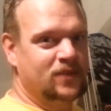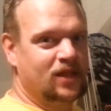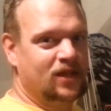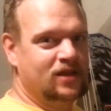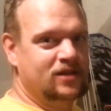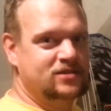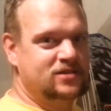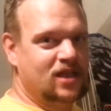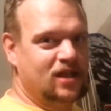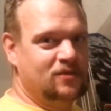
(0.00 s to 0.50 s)

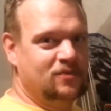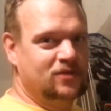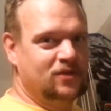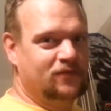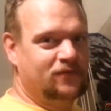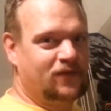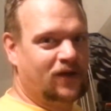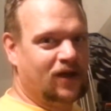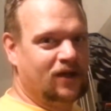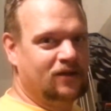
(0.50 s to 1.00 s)
and is able to
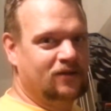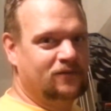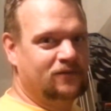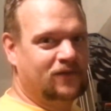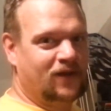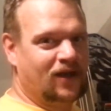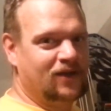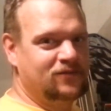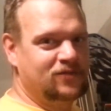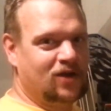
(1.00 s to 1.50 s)
fire
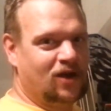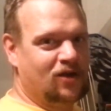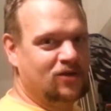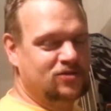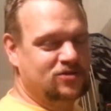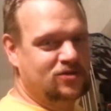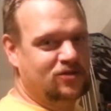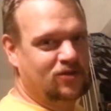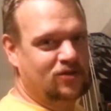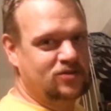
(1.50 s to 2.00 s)
5
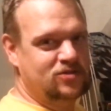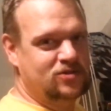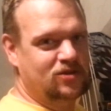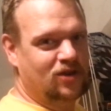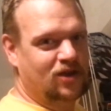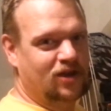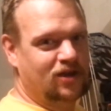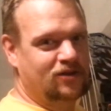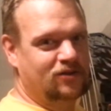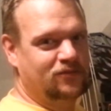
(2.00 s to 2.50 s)
darts close to
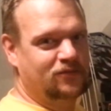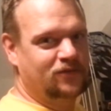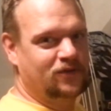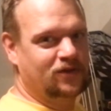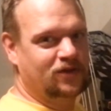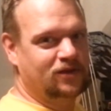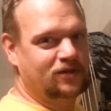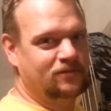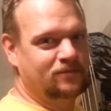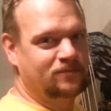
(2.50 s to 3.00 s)
100
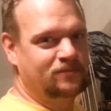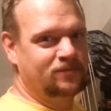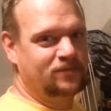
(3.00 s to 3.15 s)
foot